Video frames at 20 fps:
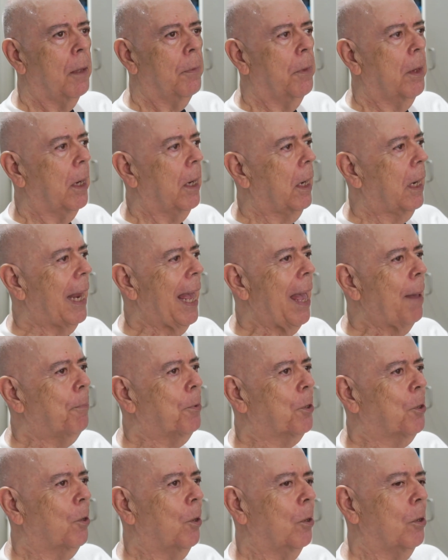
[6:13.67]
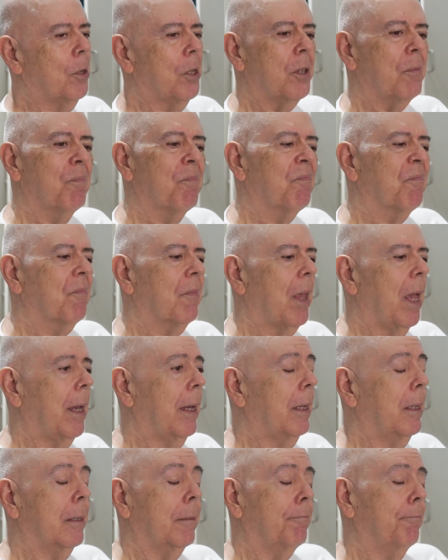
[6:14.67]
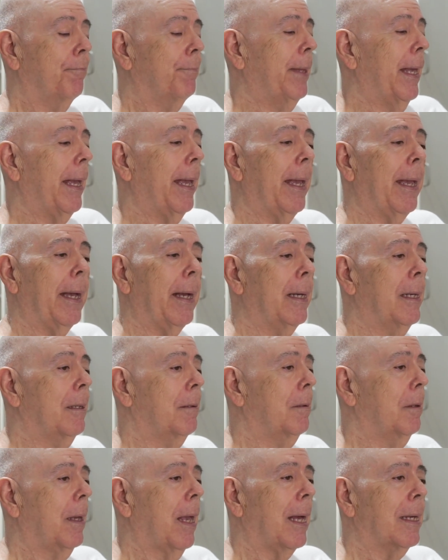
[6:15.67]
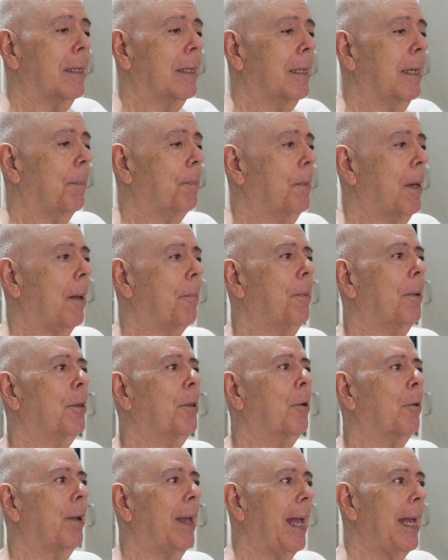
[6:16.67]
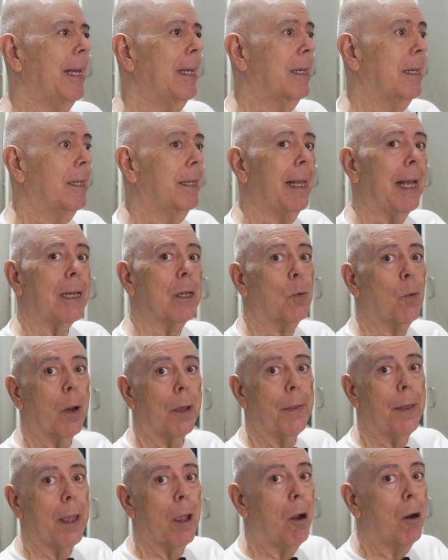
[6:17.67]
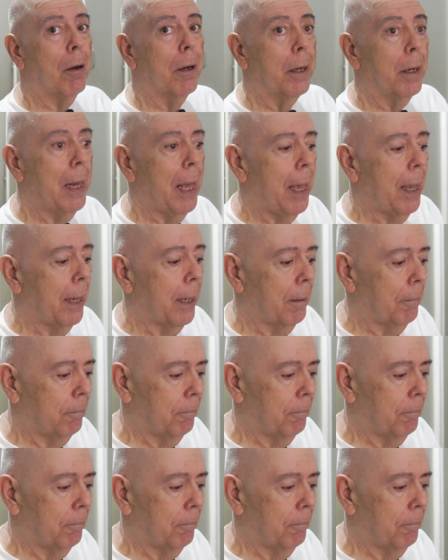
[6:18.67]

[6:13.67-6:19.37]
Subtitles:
The little Apertures, they got zipped up in their case, and that's where they are today.